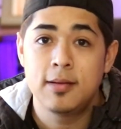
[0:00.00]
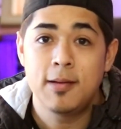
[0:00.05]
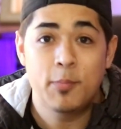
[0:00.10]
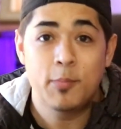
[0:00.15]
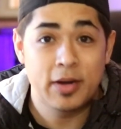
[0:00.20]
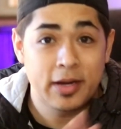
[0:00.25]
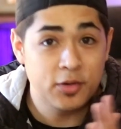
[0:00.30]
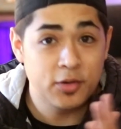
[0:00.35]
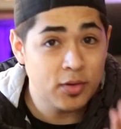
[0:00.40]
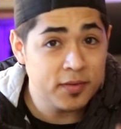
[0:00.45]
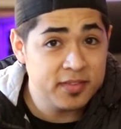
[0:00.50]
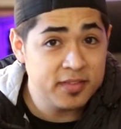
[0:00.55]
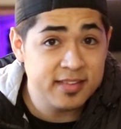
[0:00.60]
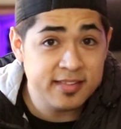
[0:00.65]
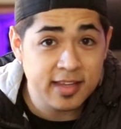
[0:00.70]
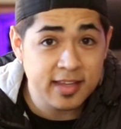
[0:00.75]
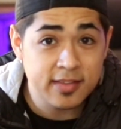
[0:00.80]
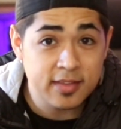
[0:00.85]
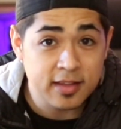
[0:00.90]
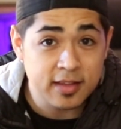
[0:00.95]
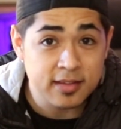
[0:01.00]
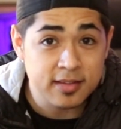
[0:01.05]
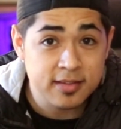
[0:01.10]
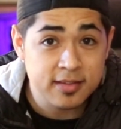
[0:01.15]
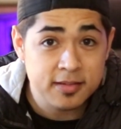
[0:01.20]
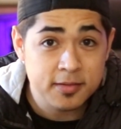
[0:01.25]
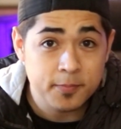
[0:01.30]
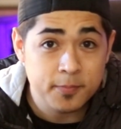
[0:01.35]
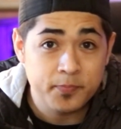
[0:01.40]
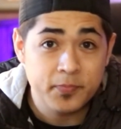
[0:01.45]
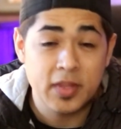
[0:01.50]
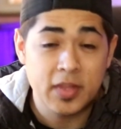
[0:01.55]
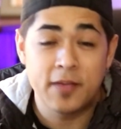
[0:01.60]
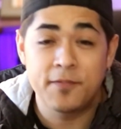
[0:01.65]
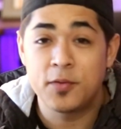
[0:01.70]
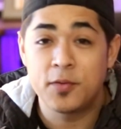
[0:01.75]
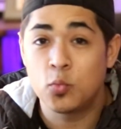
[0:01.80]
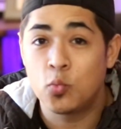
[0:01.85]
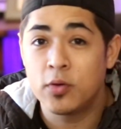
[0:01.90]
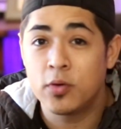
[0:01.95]
But I do have to say this
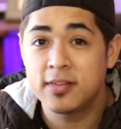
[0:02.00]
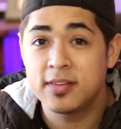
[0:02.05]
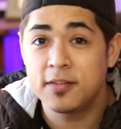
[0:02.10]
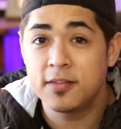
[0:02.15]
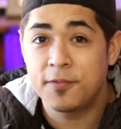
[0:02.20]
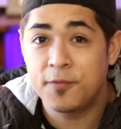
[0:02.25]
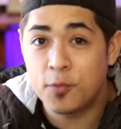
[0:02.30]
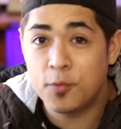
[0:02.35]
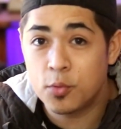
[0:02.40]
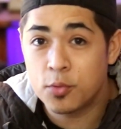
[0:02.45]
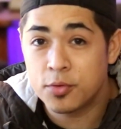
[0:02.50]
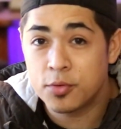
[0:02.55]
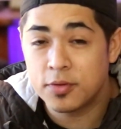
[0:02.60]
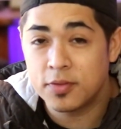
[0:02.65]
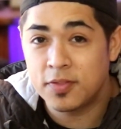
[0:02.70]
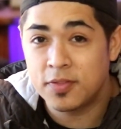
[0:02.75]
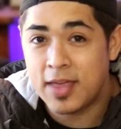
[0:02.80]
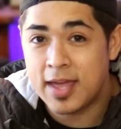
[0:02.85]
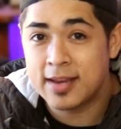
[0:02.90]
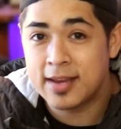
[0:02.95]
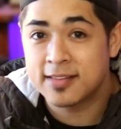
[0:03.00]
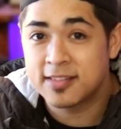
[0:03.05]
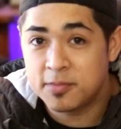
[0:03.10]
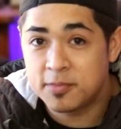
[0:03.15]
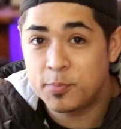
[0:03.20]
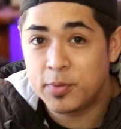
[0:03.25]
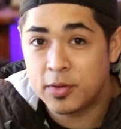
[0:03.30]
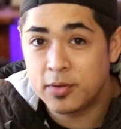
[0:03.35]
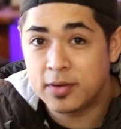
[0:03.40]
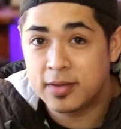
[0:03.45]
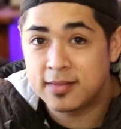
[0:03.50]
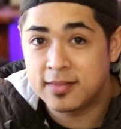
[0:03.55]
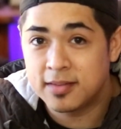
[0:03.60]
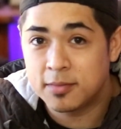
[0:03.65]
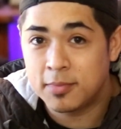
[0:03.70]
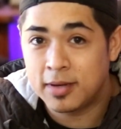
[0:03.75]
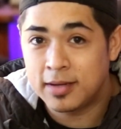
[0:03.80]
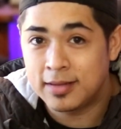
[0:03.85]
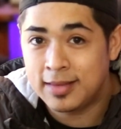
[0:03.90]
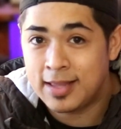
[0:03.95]
if it wasn't for that experience
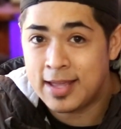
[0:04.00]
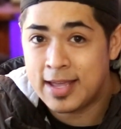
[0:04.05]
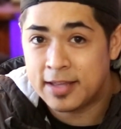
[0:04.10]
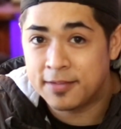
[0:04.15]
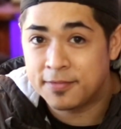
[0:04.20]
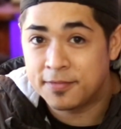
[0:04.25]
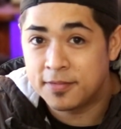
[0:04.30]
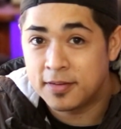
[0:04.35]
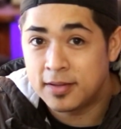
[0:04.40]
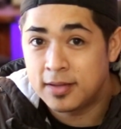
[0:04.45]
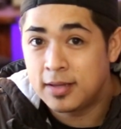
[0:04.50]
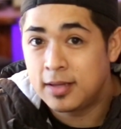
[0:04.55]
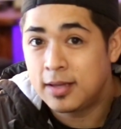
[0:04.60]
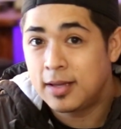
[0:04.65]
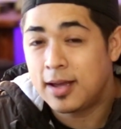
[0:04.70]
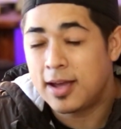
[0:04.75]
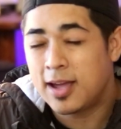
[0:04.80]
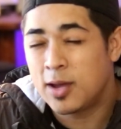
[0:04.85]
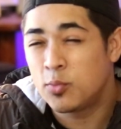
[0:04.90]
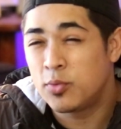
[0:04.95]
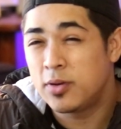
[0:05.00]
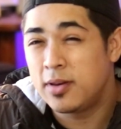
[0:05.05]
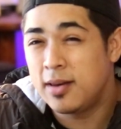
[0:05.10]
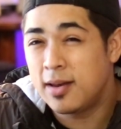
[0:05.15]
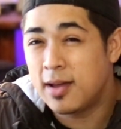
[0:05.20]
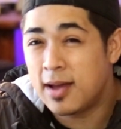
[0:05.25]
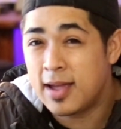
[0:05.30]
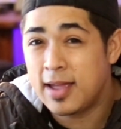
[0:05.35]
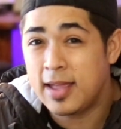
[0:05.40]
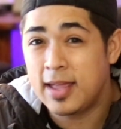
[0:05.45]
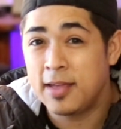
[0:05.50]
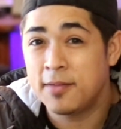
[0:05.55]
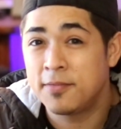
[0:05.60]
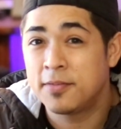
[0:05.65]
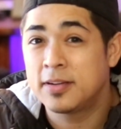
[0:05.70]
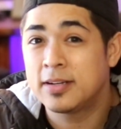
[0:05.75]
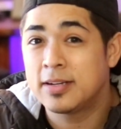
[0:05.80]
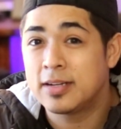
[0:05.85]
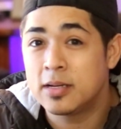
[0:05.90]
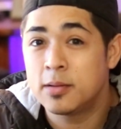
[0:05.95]
in my life, I would not
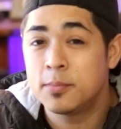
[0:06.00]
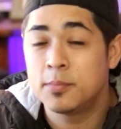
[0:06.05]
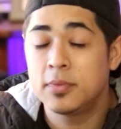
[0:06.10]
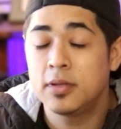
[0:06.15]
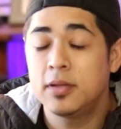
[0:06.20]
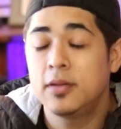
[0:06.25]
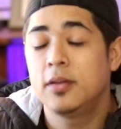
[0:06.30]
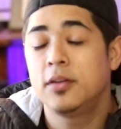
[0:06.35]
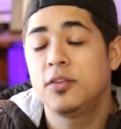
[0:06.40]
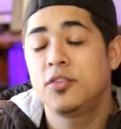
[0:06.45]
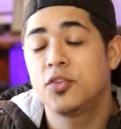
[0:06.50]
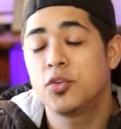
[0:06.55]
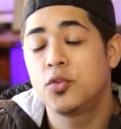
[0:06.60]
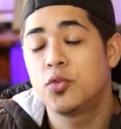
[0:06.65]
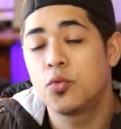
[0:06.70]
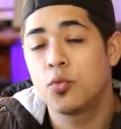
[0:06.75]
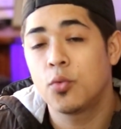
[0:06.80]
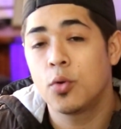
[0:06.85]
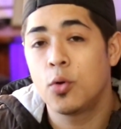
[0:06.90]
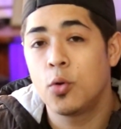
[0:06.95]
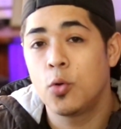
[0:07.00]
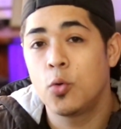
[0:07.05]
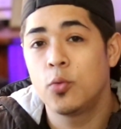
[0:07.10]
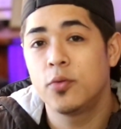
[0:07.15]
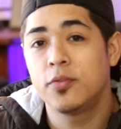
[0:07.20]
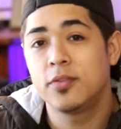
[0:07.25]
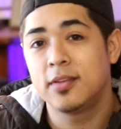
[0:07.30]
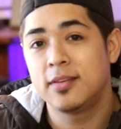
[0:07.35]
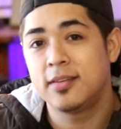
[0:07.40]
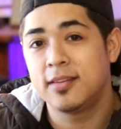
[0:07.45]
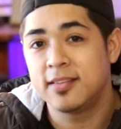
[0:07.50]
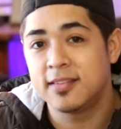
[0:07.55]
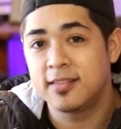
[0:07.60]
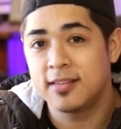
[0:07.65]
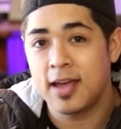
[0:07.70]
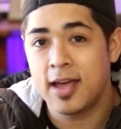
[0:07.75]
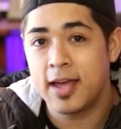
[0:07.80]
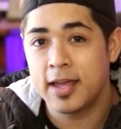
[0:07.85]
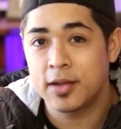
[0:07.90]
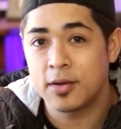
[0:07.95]
have come to grow the
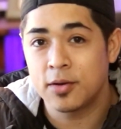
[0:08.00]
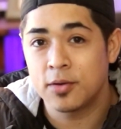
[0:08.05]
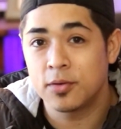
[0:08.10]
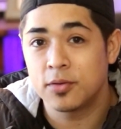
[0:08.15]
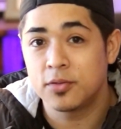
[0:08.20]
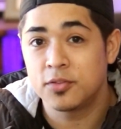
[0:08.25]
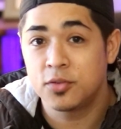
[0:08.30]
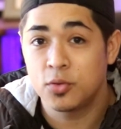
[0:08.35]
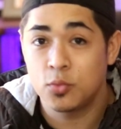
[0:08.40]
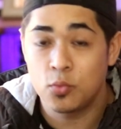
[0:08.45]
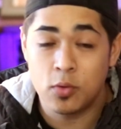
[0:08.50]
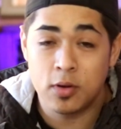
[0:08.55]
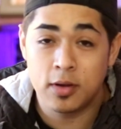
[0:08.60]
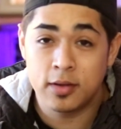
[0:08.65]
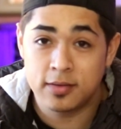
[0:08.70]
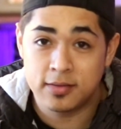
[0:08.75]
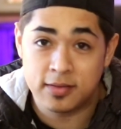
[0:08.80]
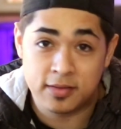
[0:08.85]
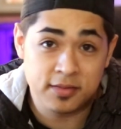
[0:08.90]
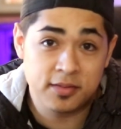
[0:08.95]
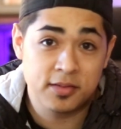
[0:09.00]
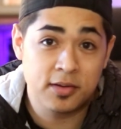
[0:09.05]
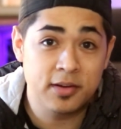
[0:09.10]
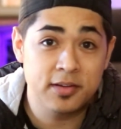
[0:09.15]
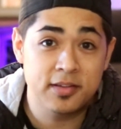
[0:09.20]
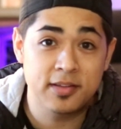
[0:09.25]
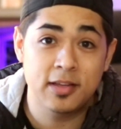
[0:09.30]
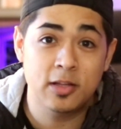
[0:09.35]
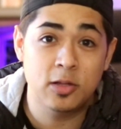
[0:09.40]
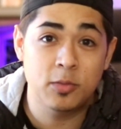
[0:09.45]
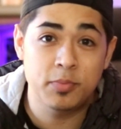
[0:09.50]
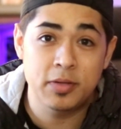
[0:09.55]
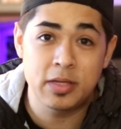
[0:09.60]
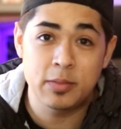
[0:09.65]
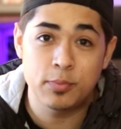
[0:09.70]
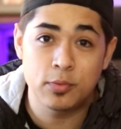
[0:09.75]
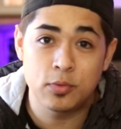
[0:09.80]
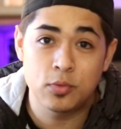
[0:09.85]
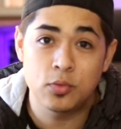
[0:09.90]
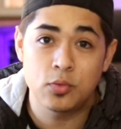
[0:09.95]
desire to want to start to help
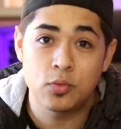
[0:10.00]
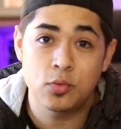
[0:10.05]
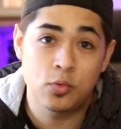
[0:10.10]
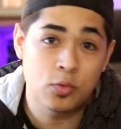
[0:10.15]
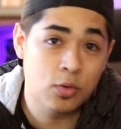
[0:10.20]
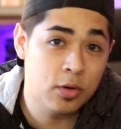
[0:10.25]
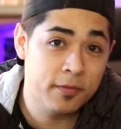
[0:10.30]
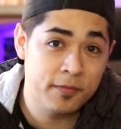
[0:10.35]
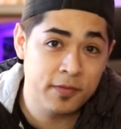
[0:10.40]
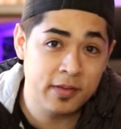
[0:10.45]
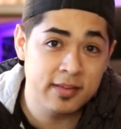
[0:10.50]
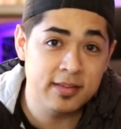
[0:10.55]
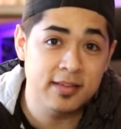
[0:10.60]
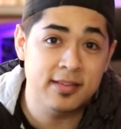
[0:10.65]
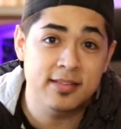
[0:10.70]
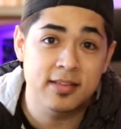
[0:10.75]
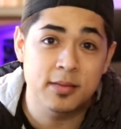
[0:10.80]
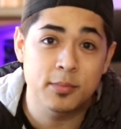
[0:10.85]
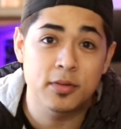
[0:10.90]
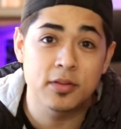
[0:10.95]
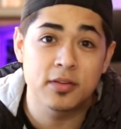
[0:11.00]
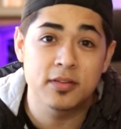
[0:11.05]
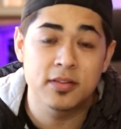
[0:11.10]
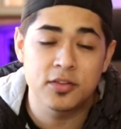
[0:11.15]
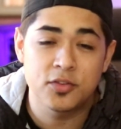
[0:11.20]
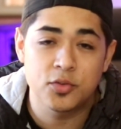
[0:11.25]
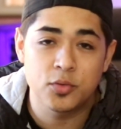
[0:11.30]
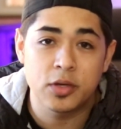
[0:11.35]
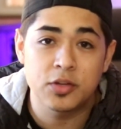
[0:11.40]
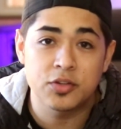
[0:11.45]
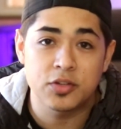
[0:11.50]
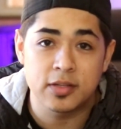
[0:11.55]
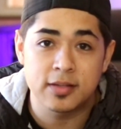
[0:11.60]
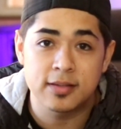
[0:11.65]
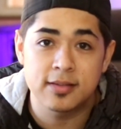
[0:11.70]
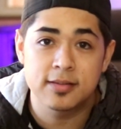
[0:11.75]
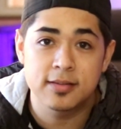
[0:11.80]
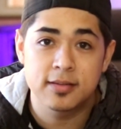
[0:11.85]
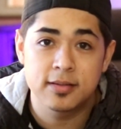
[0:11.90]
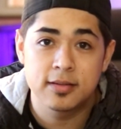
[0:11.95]
people who are facing similar
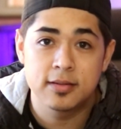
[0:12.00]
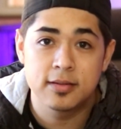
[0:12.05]
situations.